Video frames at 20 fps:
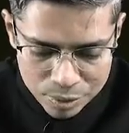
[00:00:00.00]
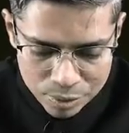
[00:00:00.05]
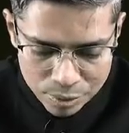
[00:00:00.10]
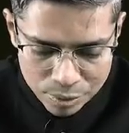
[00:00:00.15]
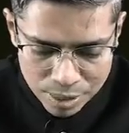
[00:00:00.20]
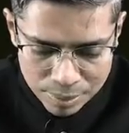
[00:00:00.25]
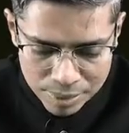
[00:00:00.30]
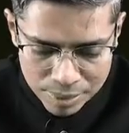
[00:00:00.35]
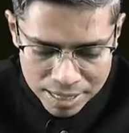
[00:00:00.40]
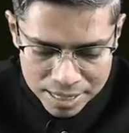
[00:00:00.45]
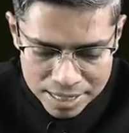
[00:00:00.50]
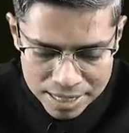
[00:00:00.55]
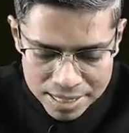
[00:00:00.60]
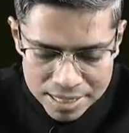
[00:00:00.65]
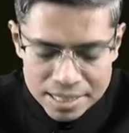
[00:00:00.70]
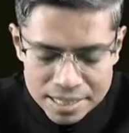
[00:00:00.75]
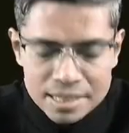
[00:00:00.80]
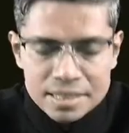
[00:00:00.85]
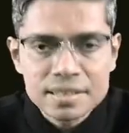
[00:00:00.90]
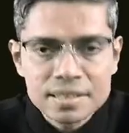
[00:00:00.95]
So I am writing
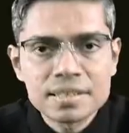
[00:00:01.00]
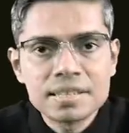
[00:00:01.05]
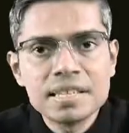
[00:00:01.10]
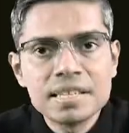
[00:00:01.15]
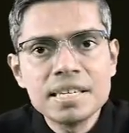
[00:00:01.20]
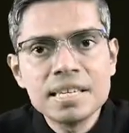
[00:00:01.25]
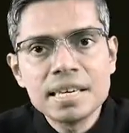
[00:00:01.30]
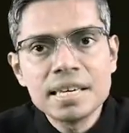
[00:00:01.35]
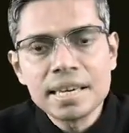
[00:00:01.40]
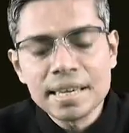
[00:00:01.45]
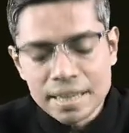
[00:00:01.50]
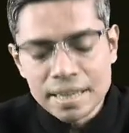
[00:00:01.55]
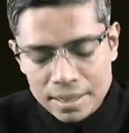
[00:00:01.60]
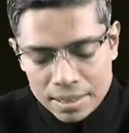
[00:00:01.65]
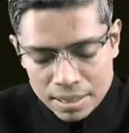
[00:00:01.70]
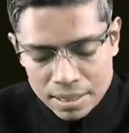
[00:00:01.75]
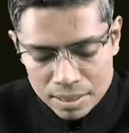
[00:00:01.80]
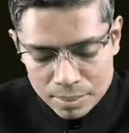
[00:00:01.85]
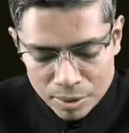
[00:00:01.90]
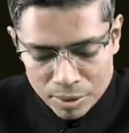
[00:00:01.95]
here
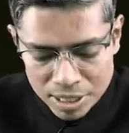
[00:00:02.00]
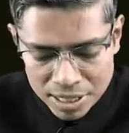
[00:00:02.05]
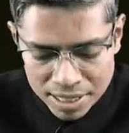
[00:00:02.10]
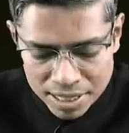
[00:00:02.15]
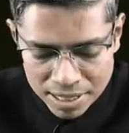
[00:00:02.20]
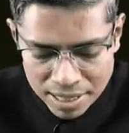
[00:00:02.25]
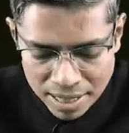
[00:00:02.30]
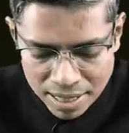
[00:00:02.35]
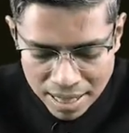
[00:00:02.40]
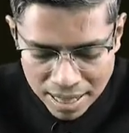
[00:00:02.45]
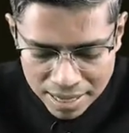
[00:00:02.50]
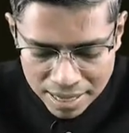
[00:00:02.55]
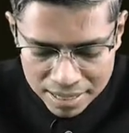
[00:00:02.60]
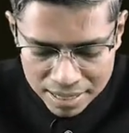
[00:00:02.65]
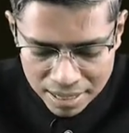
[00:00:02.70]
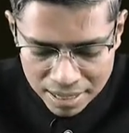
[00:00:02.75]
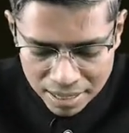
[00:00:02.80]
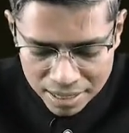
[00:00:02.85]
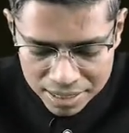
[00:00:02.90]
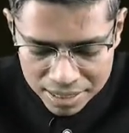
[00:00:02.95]
Ca, carbonic
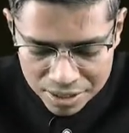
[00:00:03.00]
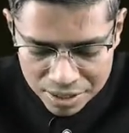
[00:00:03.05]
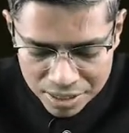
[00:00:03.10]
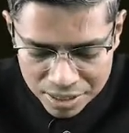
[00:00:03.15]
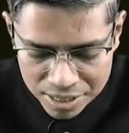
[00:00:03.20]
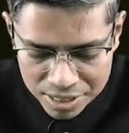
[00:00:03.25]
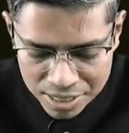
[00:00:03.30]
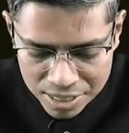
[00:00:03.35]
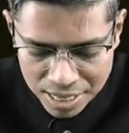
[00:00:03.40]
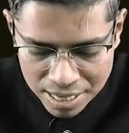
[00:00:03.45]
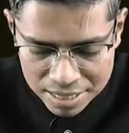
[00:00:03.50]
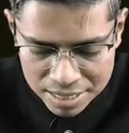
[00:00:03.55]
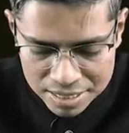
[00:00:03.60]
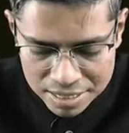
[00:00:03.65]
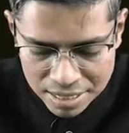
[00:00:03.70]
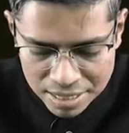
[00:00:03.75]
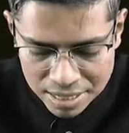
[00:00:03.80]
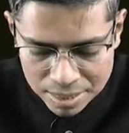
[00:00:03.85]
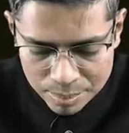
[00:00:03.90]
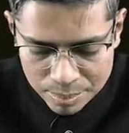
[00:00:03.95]
anhydrase
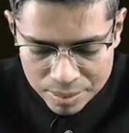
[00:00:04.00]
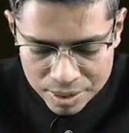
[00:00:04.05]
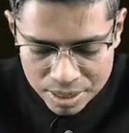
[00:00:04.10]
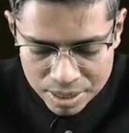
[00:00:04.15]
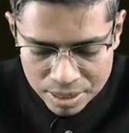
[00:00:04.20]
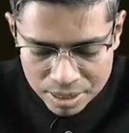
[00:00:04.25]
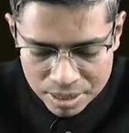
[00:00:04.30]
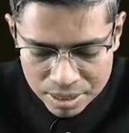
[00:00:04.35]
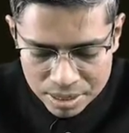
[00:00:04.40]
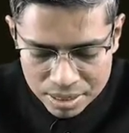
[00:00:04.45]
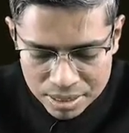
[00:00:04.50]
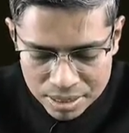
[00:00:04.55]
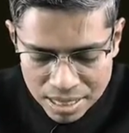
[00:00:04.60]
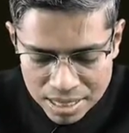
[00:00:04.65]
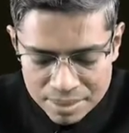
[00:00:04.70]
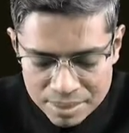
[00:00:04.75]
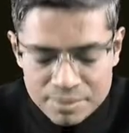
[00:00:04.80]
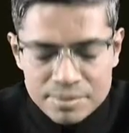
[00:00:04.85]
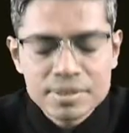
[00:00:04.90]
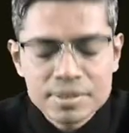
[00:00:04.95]
enzyme
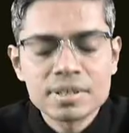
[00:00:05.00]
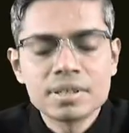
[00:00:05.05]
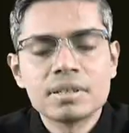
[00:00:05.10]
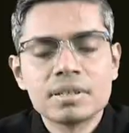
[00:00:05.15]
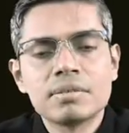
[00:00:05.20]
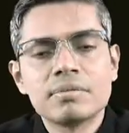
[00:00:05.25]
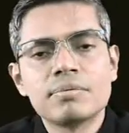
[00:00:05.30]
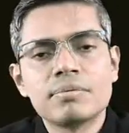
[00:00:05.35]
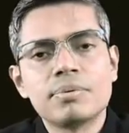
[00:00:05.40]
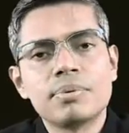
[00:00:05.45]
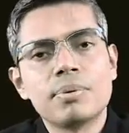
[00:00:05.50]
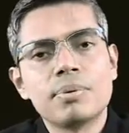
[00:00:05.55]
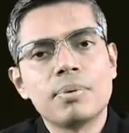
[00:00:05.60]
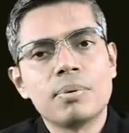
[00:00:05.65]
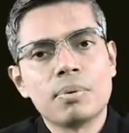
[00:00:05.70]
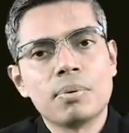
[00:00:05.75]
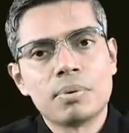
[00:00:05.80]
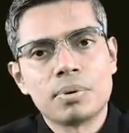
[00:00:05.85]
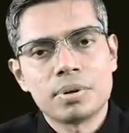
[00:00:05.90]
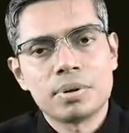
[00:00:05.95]
type
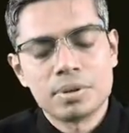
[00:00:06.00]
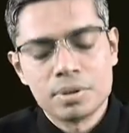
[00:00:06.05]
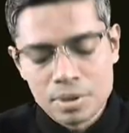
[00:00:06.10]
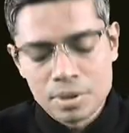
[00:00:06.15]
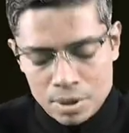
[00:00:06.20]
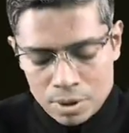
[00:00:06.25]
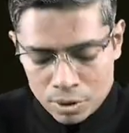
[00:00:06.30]
4.